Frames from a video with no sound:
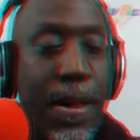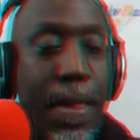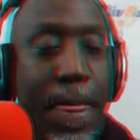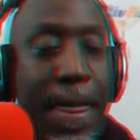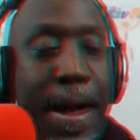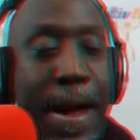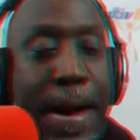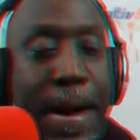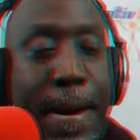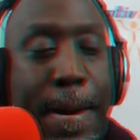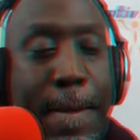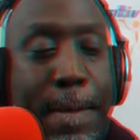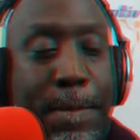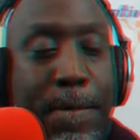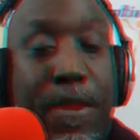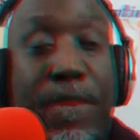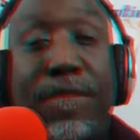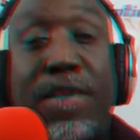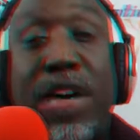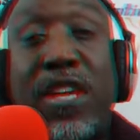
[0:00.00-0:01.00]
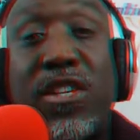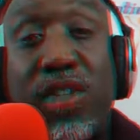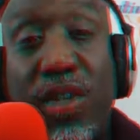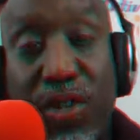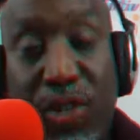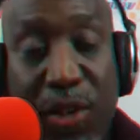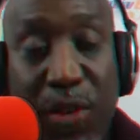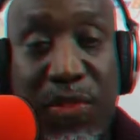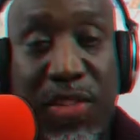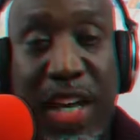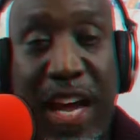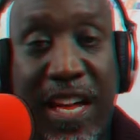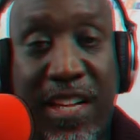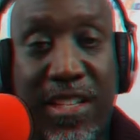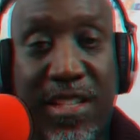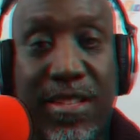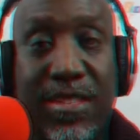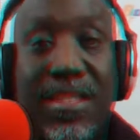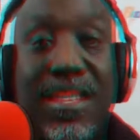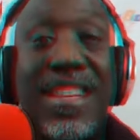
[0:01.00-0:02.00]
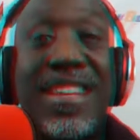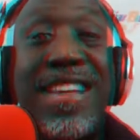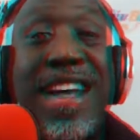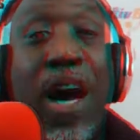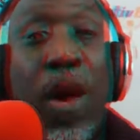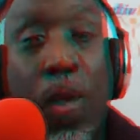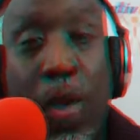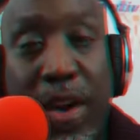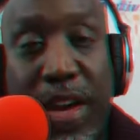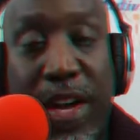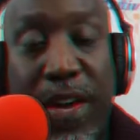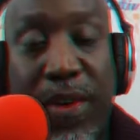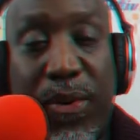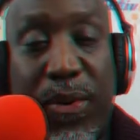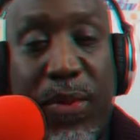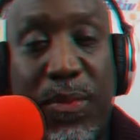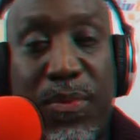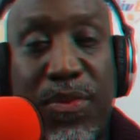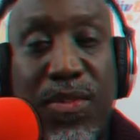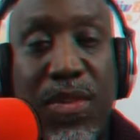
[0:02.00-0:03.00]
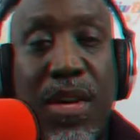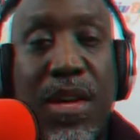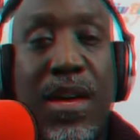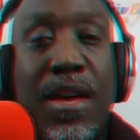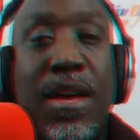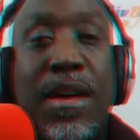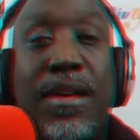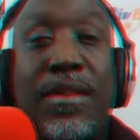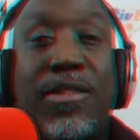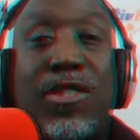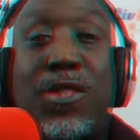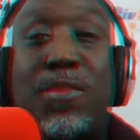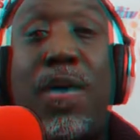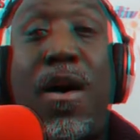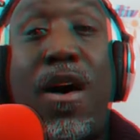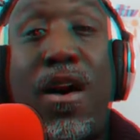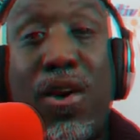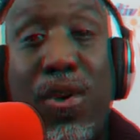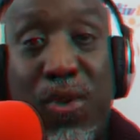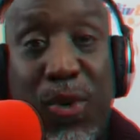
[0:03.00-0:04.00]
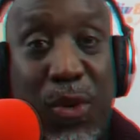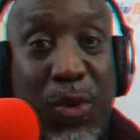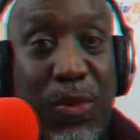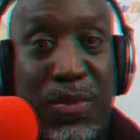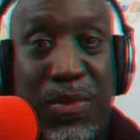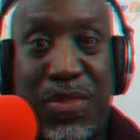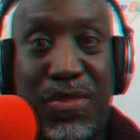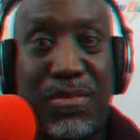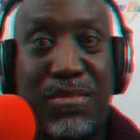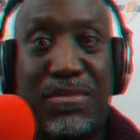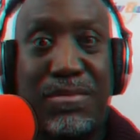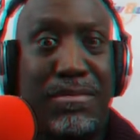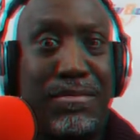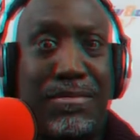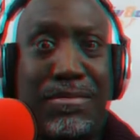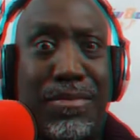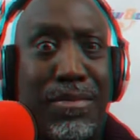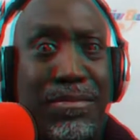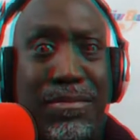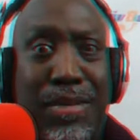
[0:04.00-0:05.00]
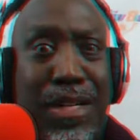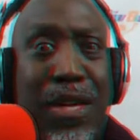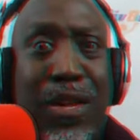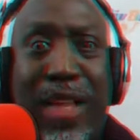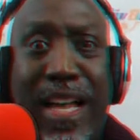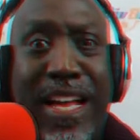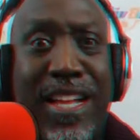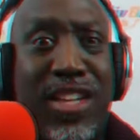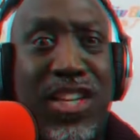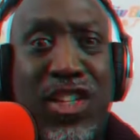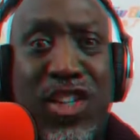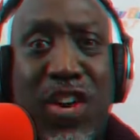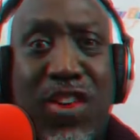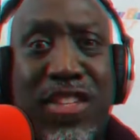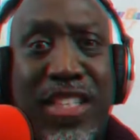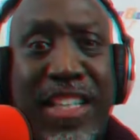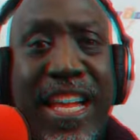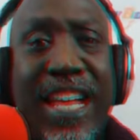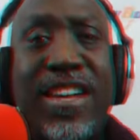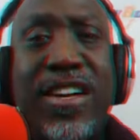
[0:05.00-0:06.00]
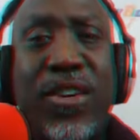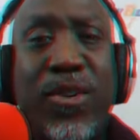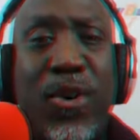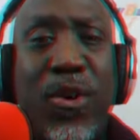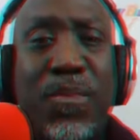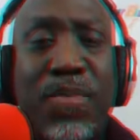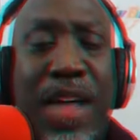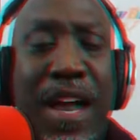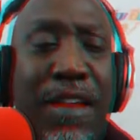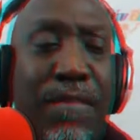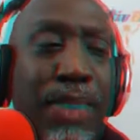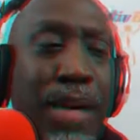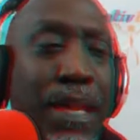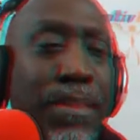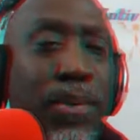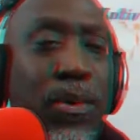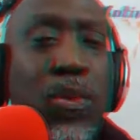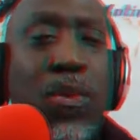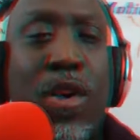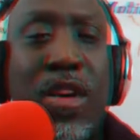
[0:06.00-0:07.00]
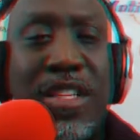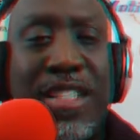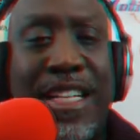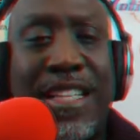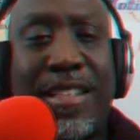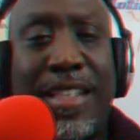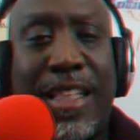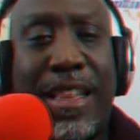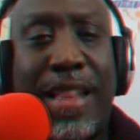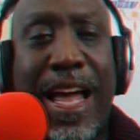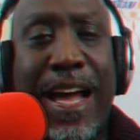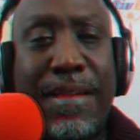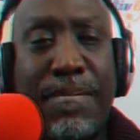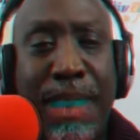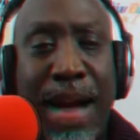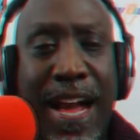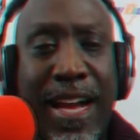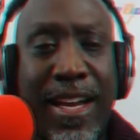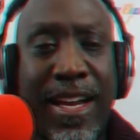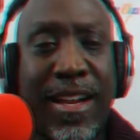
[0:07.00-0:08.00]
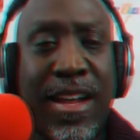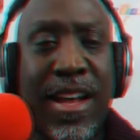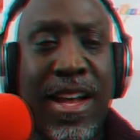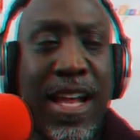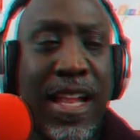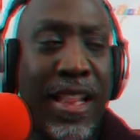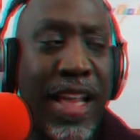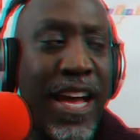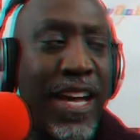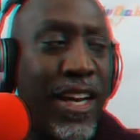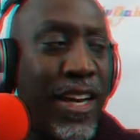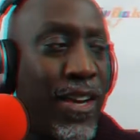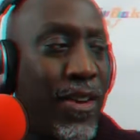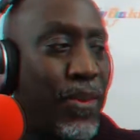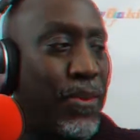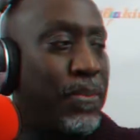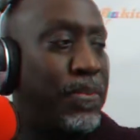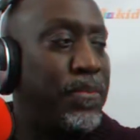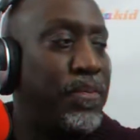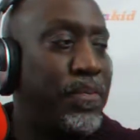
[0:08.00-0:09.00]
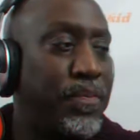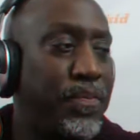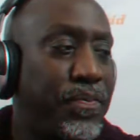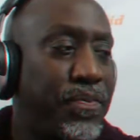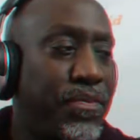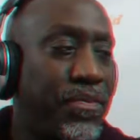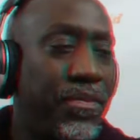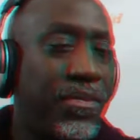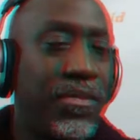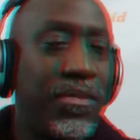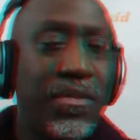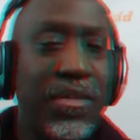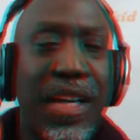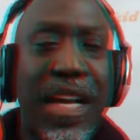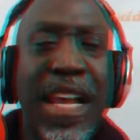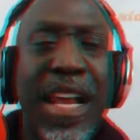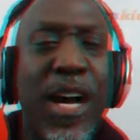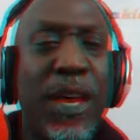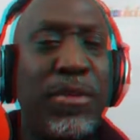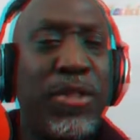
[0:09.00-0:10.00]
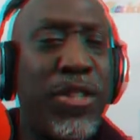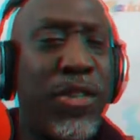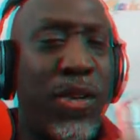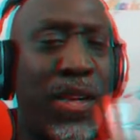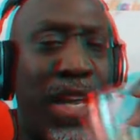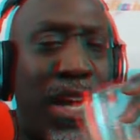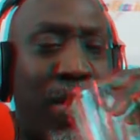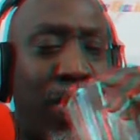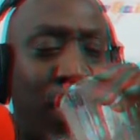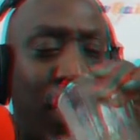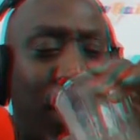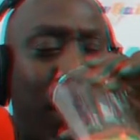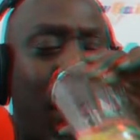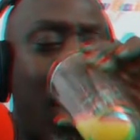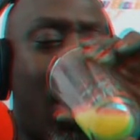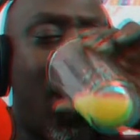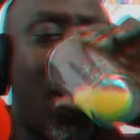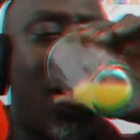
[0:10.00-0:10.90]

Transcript: professional associations, networking groups, small groups, you know, like at the church, get in a group that are people who are just like-minded like you. It helps you do a lot of work.